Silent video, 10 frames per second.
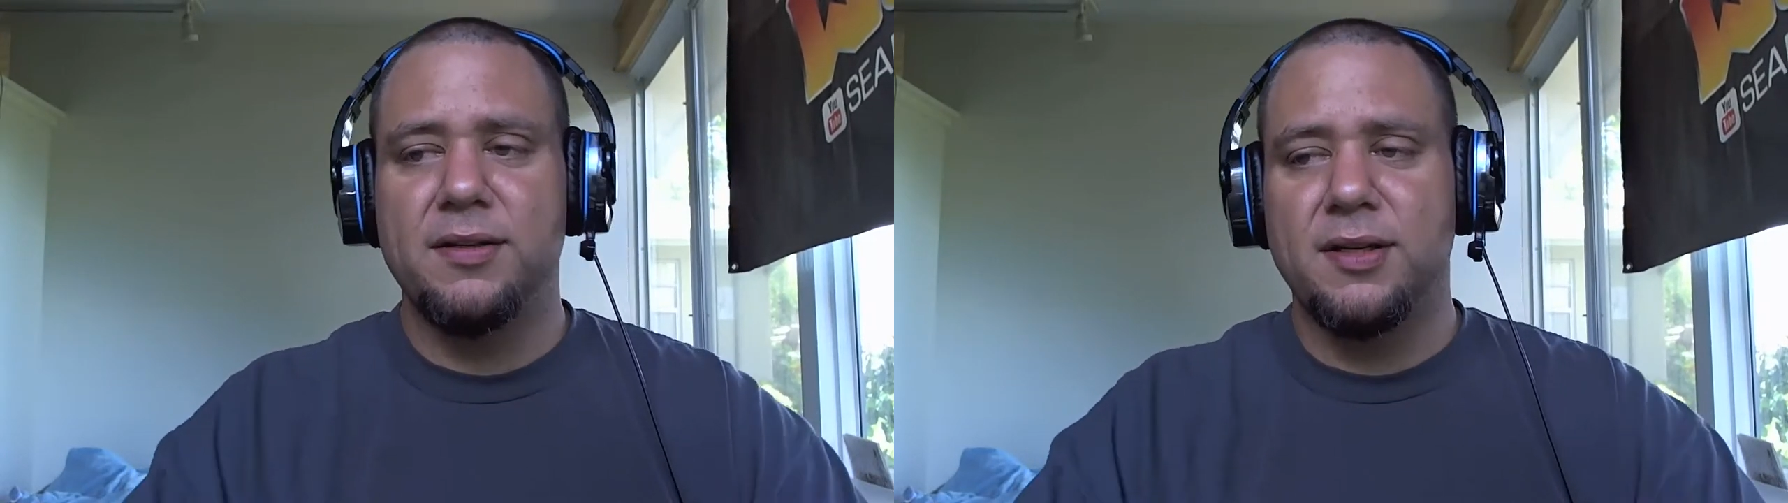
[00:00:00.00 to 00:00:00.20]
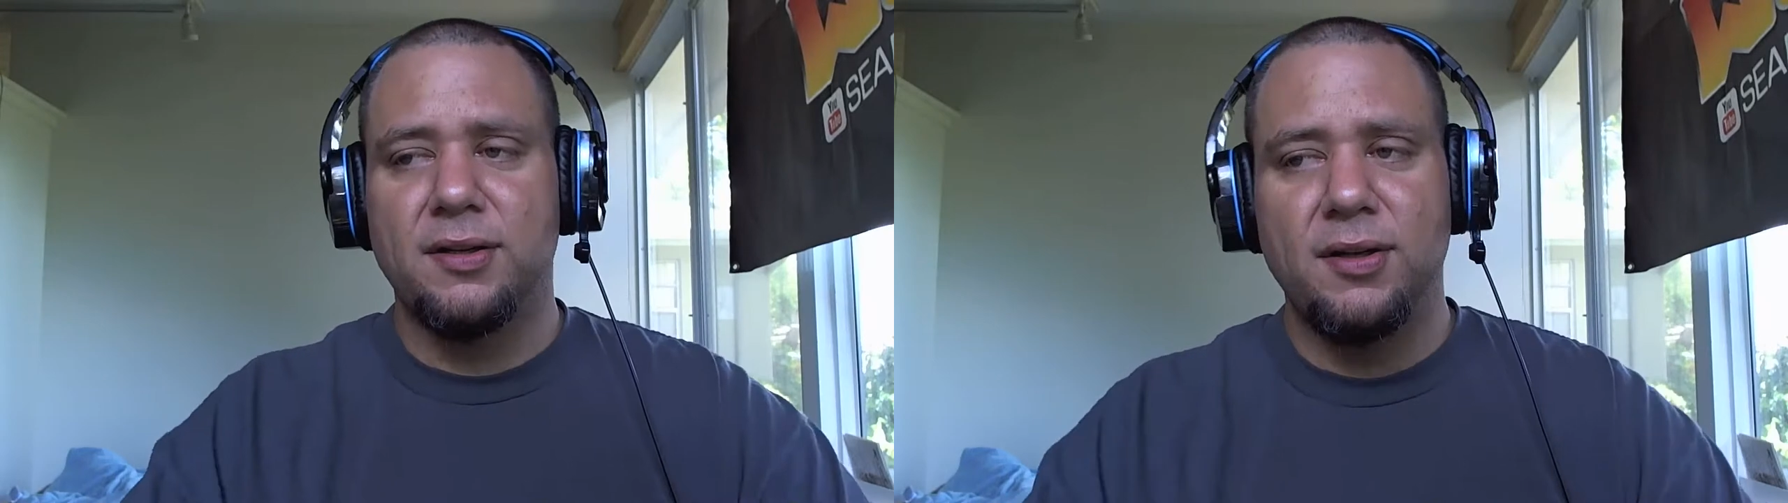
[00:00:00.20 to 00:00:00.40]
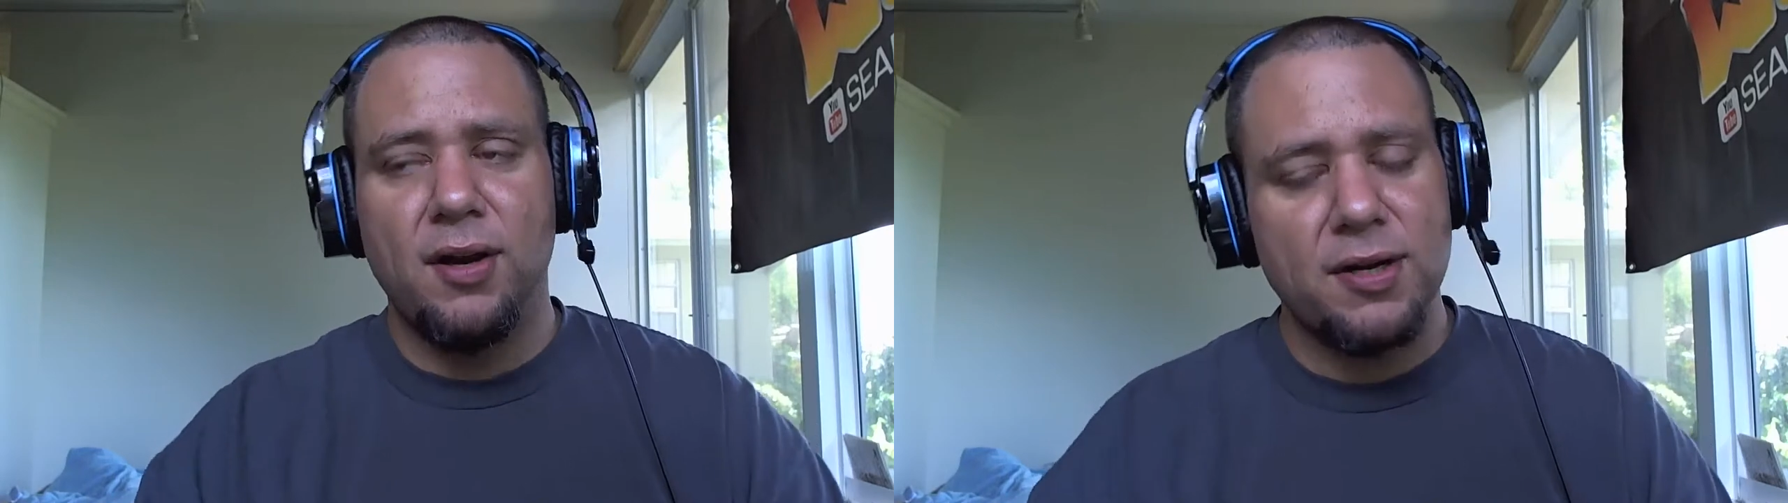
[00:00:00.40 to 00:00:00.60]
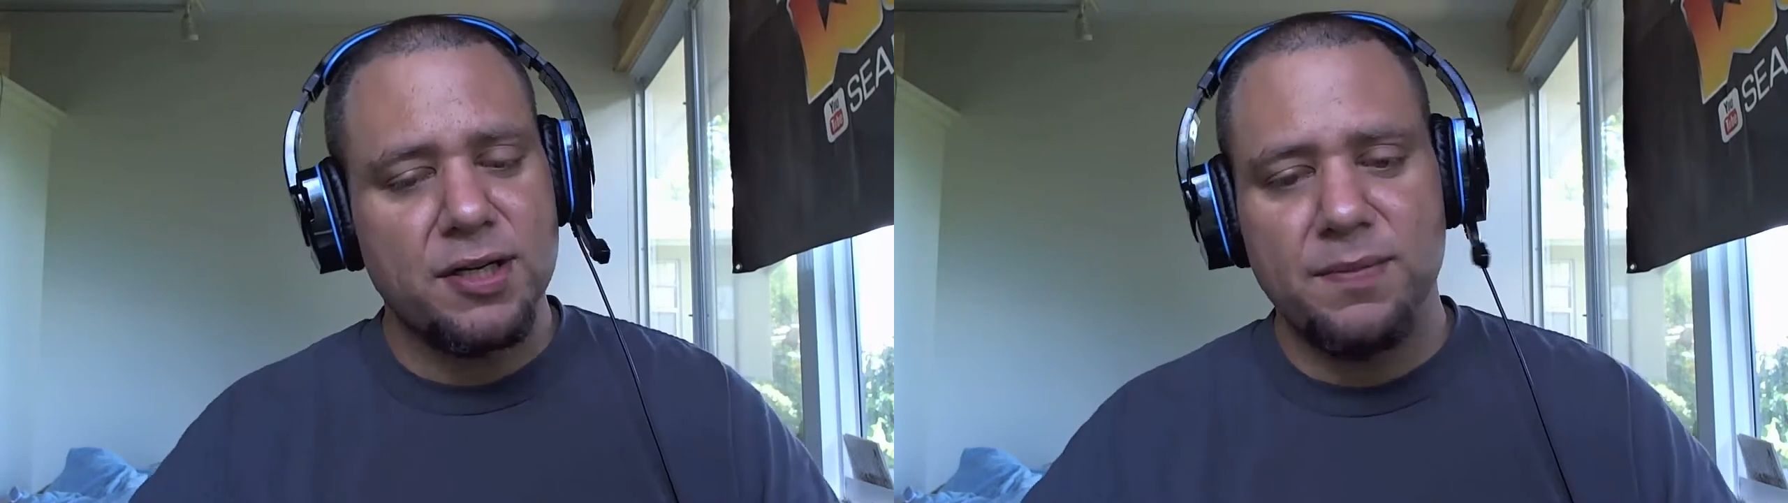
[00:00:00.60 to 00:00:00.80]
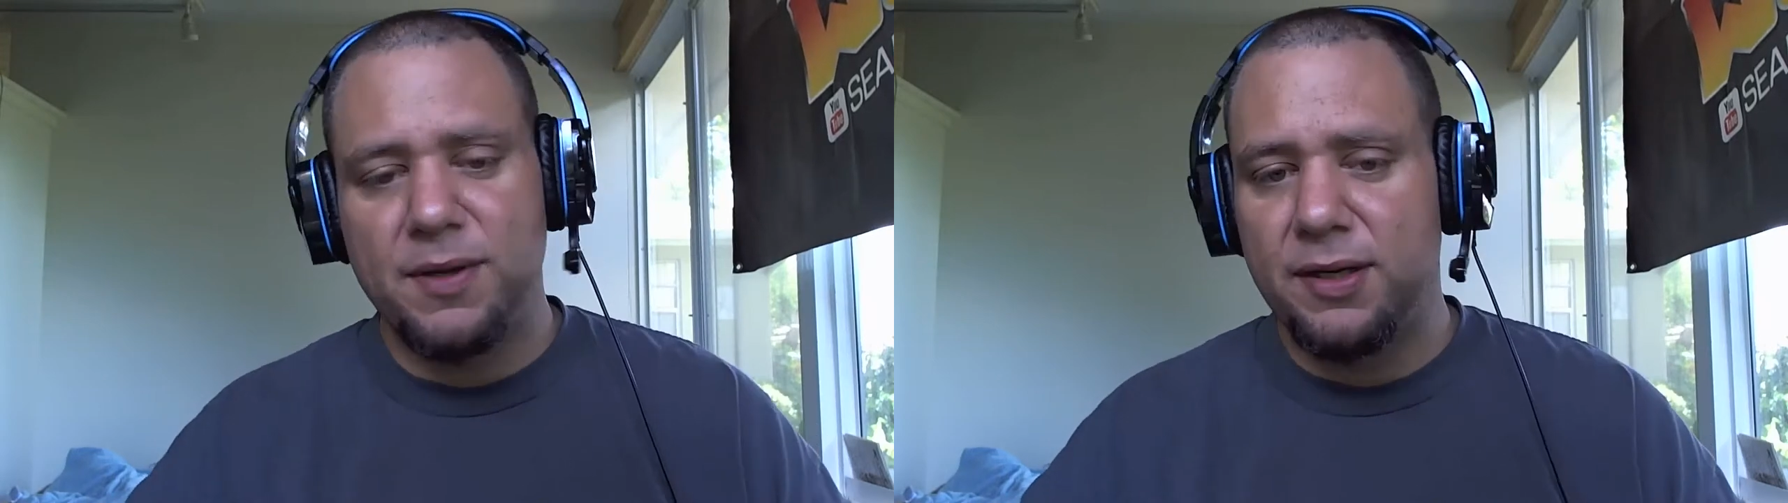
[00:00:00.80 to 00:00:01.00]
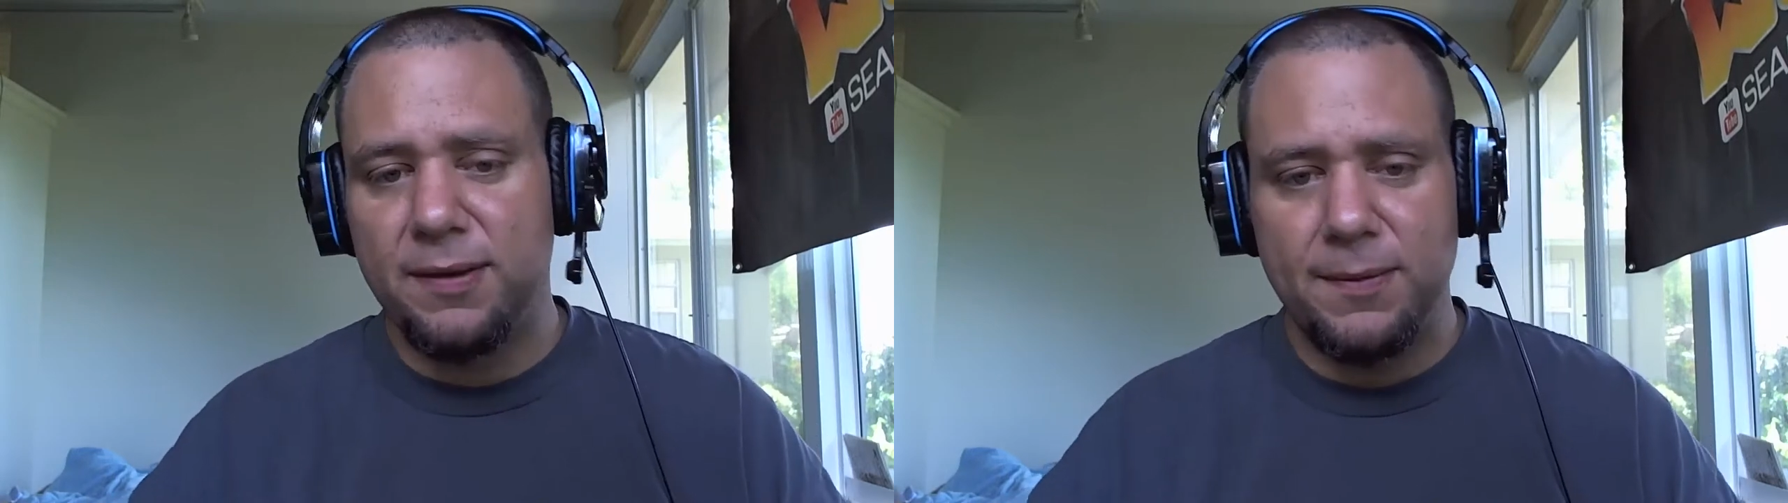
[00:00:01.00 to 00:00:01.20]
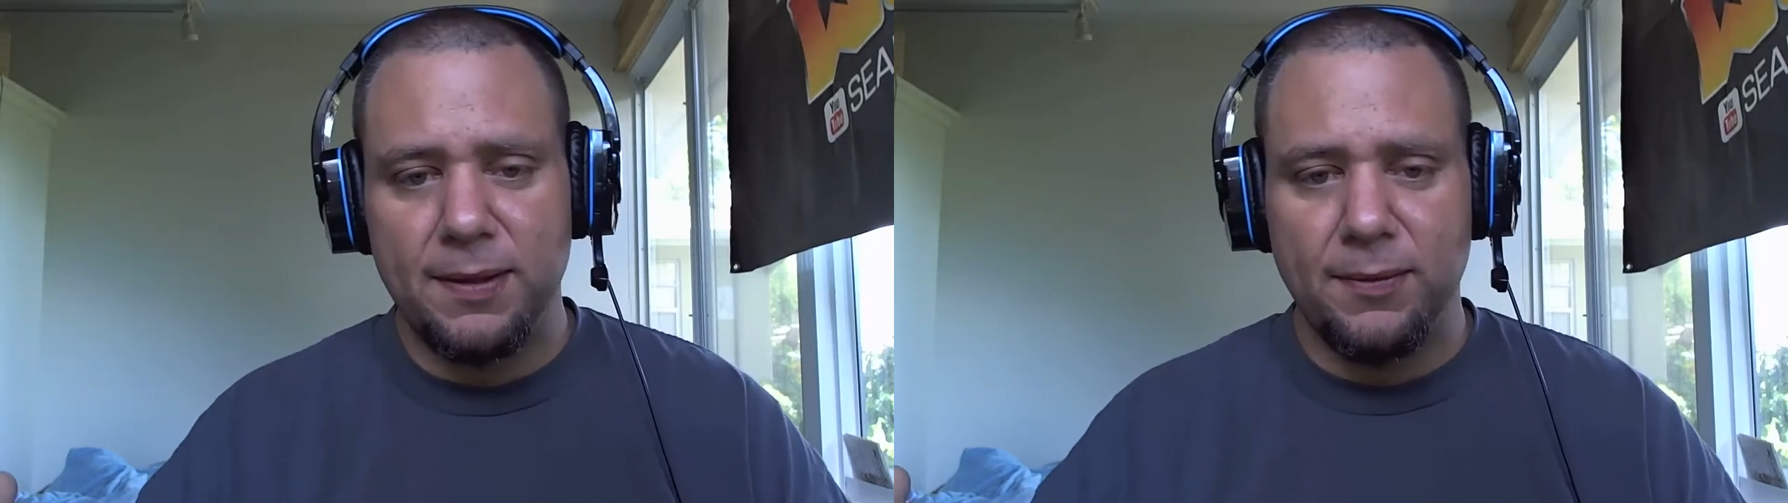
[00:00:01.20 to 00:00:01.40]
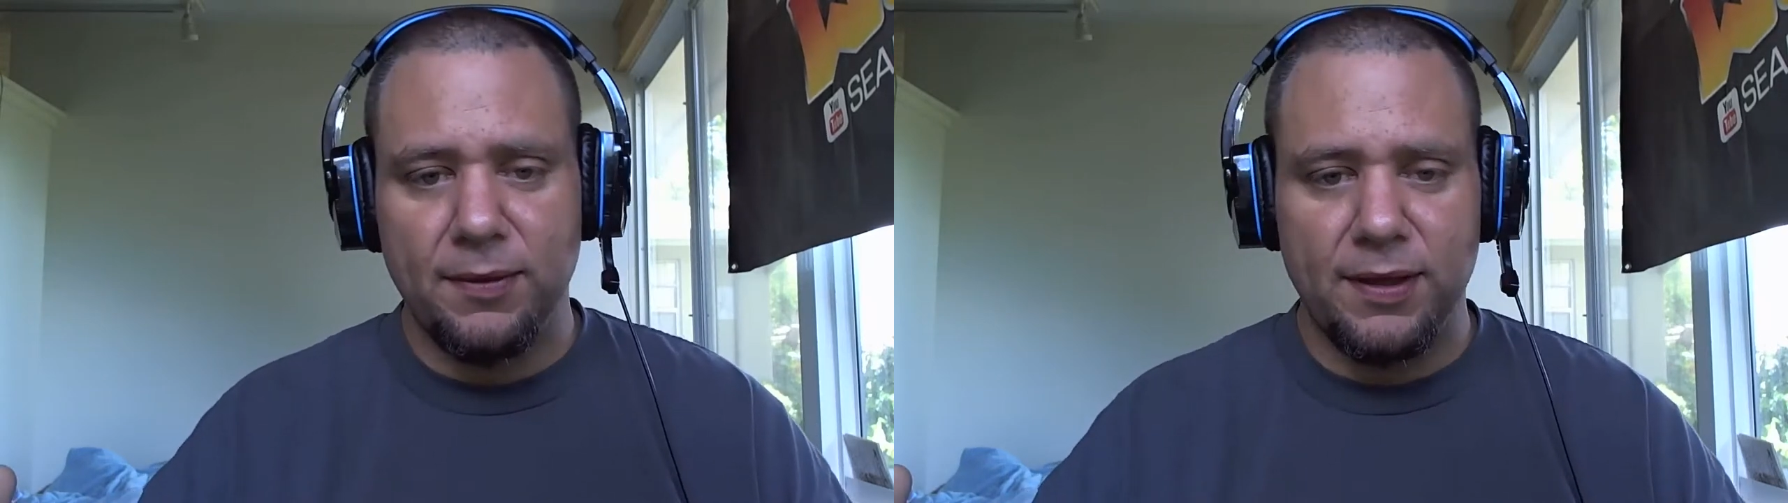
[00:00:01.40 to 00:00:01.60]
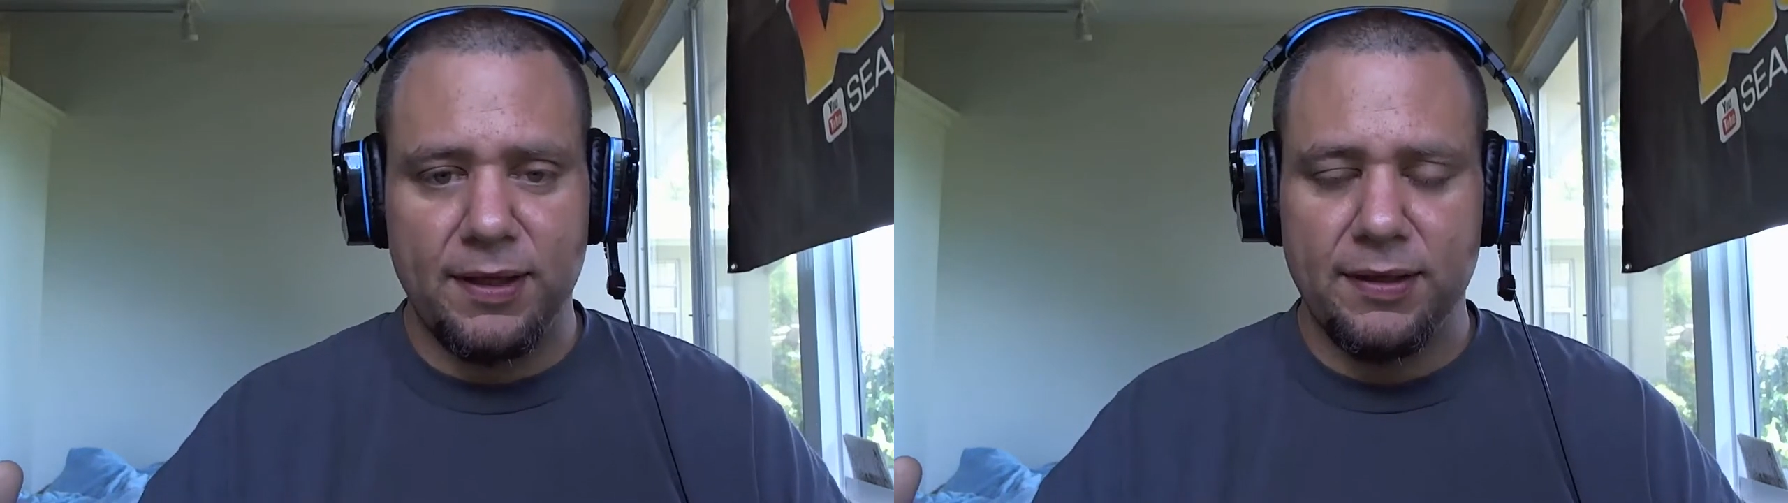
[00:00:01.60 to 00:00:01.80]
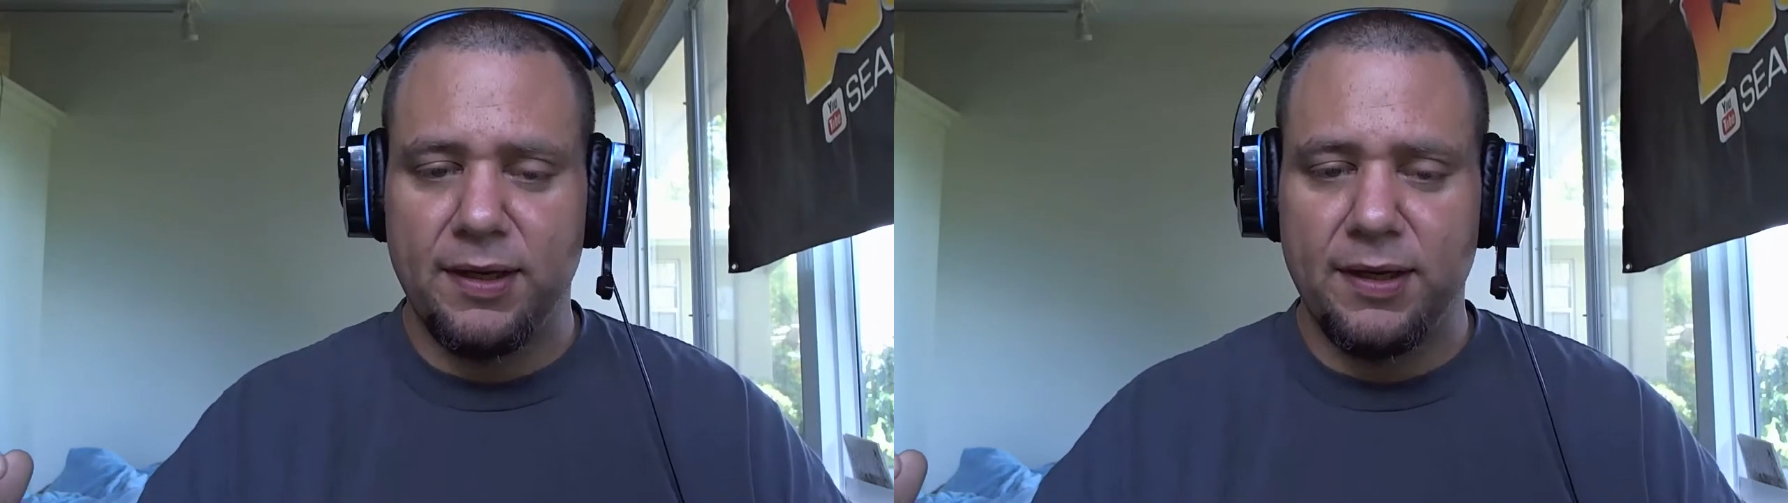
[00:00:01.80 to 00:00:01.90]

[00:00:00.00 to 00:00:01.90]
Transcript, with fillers: there's a large community of people that,